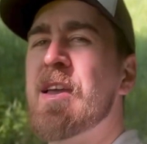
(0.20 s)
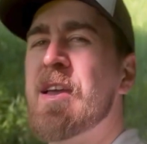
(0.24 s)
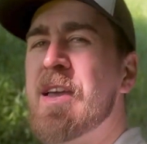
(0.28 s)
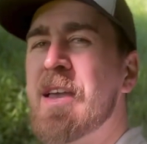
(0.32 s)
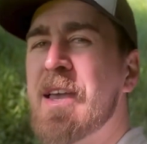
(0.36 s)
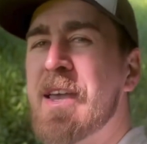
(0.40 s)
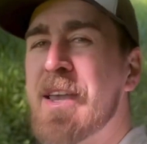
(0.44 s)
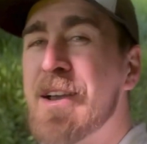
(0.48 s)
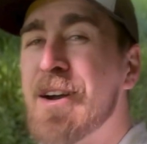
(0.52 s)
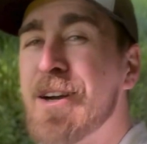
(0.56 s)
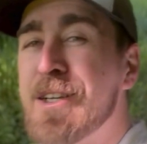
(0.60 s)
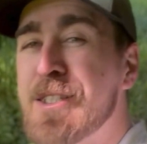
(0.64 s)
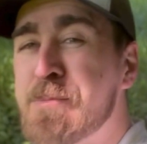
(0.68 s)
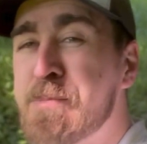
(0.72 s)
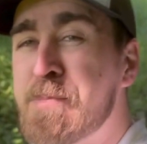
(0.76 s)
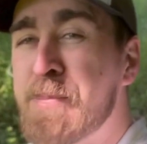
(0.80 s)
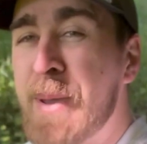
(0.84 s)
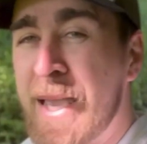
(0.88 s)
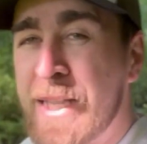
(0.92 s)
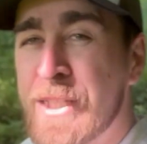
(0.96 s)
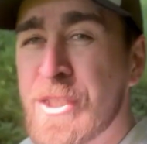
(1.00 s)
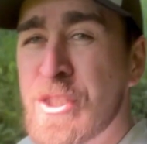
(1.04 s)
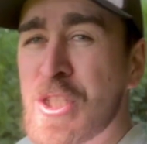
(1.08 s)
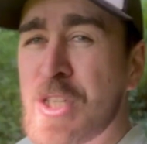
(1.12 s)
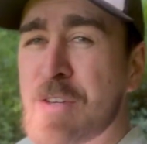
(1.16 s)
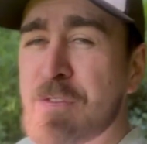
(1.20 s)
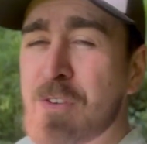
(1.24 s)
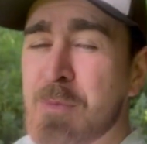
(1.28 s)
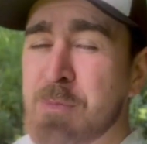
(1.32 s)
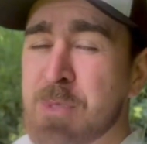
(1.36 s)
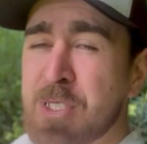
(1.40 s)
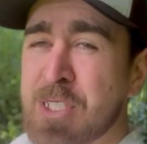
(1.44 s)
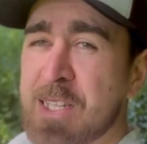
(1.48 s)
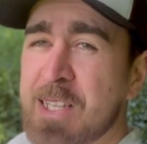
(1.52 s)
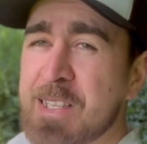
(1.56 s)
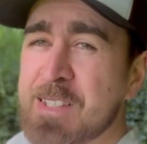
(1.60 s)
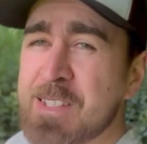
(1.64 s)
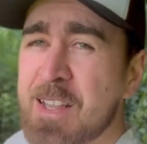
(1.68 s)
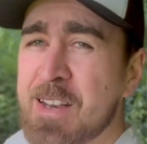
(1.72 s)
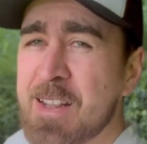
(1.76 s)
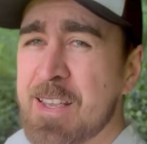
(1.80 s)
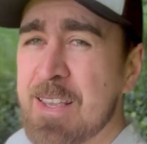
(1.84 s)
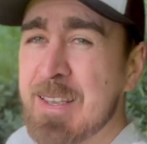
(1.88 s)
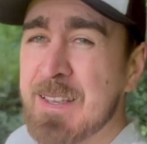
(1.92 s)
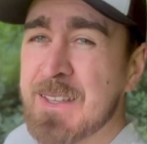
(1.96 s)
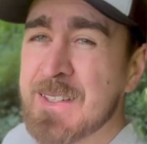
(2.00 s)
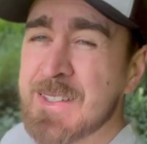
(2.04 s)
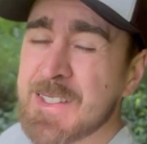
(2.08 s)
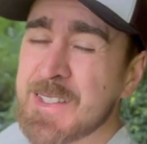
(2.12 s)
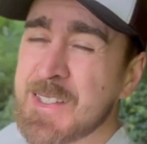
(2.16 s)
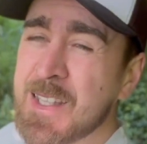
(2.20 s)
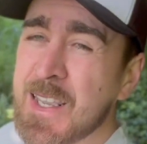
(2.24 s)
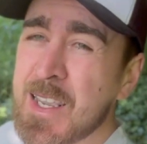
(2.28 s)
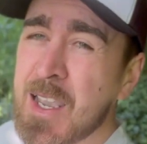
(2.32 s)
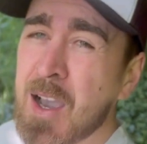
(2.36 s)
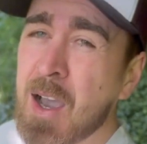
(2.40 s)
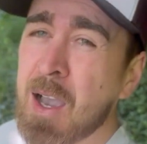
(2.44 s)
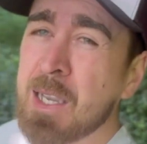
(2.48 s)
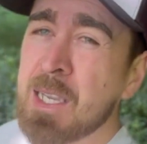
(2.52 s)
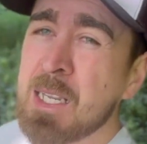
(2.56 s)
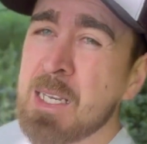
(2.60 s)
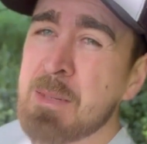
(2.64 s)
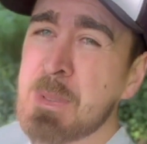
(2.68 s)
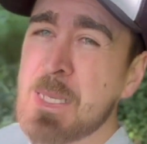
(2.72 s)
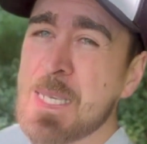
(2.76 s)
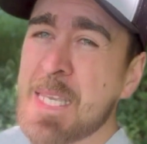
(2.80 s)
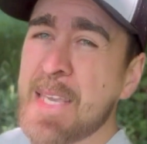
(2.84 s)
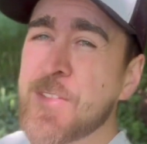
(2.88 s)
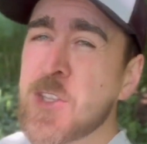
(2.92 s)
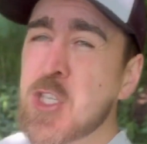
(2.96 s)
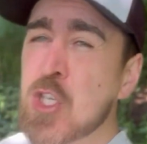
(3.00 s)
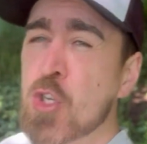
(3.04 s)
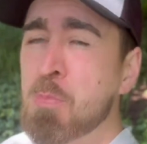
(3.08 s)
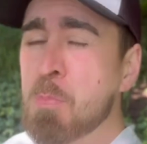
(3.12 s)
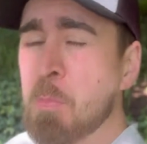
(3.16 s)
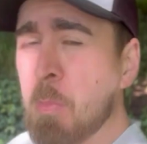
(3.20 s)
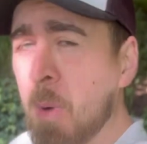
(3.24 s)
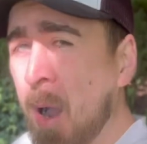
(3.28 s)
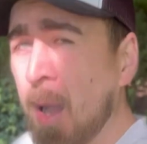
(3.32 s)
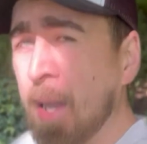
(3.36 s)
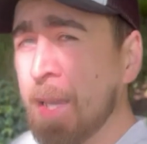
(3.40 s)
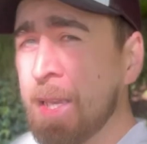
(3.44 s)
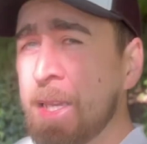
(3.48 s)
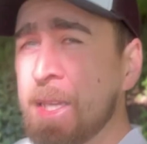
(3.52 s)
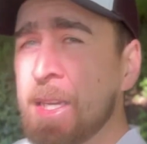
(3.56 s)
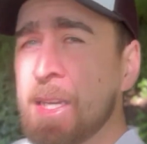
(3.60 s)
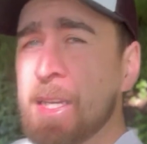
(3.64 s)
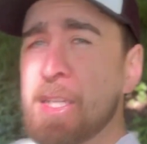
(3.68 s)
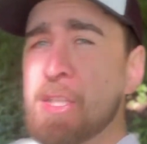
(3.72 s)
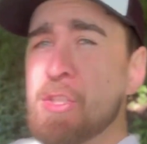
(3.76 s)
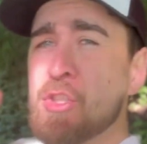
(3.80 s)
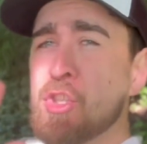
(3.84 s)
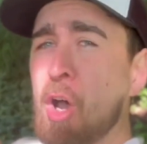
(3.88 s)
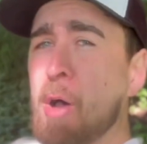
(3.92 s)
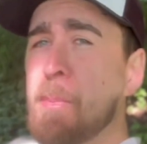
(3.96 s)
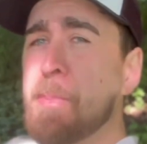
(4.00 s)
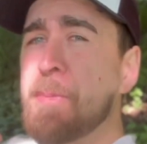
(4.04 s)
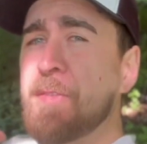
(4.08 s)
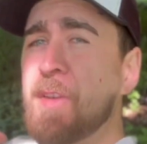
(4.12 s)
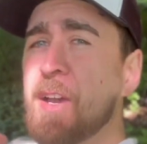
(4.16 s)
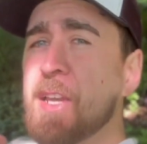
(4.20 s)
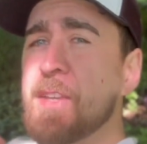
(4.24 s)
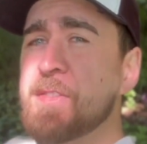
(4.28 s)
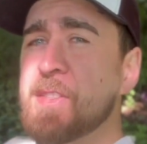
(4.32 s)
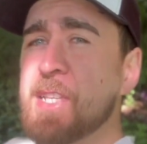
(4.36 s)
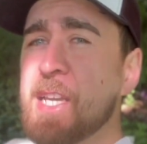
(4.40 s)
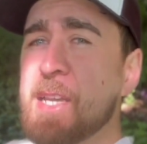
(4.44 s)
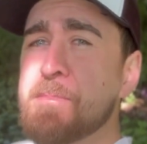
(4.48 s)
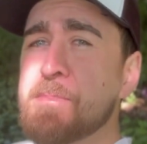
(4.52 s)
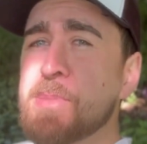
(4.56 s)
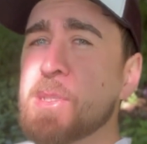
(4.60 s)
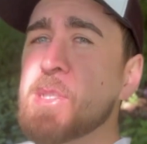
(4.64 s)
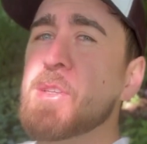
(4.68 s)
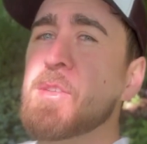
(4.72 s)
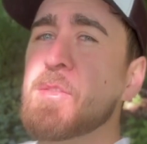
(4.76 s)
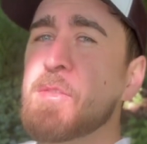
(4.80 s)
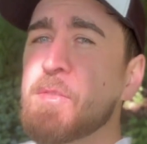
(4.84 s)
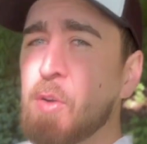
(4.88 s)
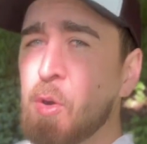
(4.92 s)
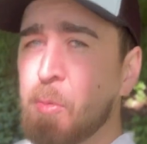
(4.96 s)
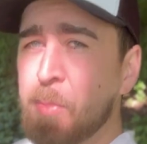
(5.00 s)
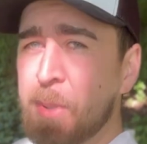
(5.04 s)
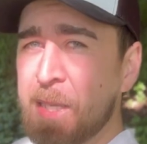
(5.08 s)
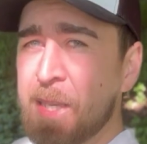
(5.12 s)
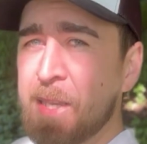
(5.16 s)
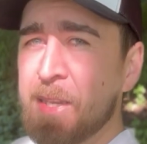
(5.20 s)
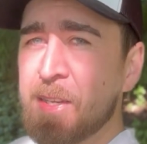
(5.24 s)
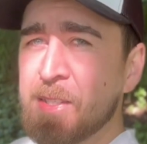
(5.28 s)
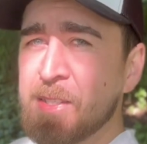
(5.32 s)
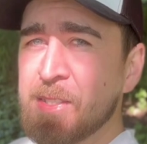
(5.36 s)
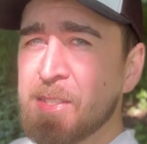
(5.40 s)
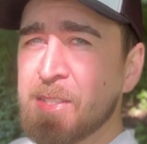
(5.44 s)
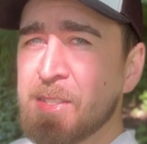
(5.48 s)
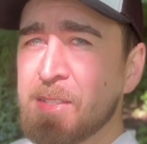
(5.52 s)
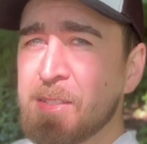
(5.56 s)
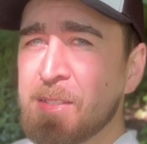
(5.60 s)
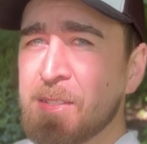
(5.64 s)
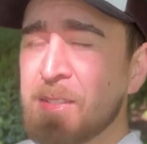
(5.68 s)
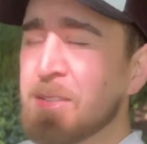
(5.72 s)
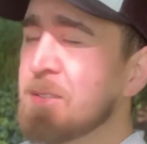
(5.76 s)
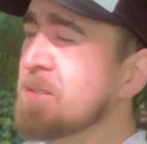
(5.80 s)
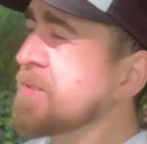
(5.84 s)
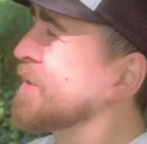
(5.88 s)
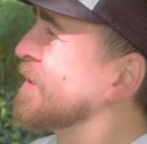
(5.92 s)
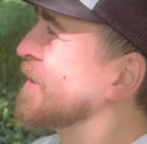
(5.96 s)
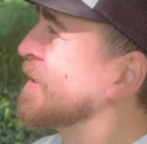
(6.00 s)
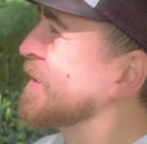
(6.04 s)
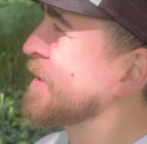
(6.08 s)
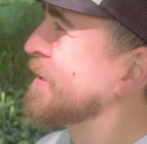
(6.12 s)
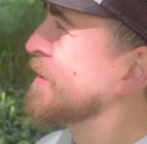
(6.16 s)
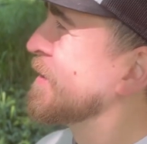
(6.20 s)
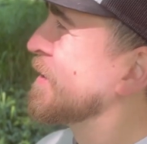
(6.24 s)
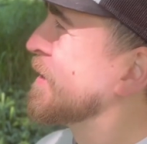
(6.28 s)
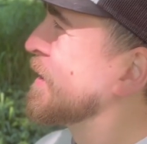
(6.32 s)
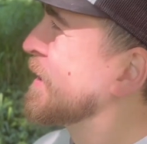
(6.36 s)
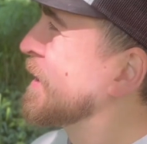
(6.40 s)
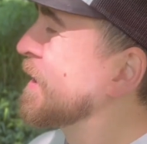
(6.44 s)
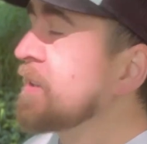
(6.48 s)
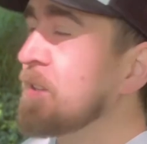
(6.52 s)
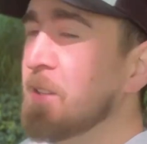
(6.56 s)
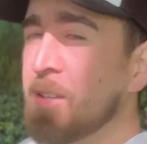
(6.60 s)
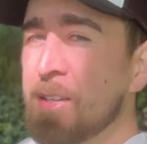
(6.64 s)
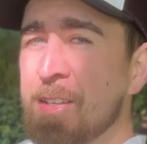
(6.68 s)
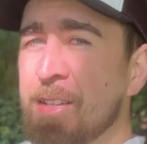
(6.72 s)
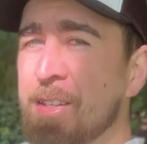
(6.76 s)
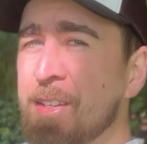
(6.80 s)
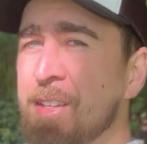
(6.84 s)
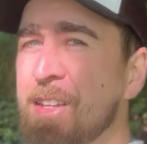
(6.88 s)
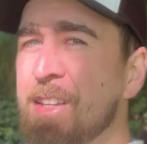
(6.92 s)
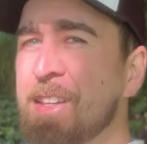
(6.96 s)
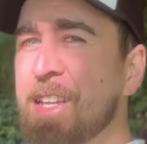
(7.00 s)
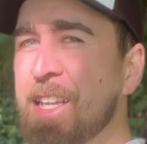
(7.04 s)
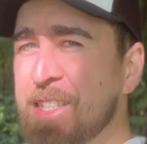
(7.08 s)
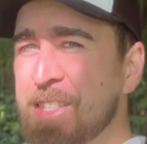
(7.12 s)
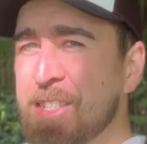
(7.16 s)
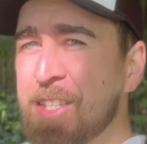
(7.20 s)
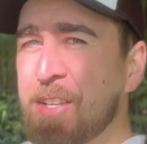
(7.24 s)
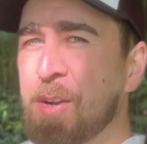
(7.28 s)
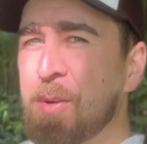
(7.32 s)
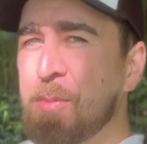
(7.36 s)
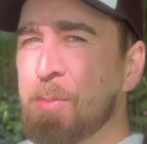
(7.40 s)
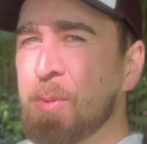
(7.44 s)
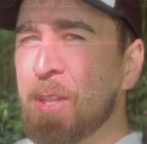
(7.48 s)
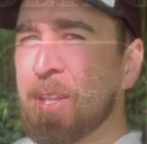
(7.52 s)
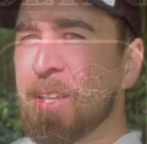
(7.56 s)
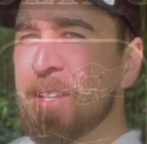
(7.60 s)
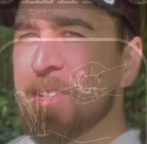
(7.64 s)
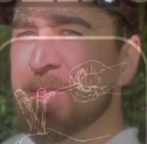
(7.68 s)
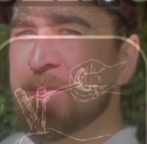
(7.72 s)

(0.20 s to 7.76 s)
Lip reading: Hey guys, Benji from the Sling Den here, and today I'm going to be giving you my top 5 tips for beginners. Let's get on with it.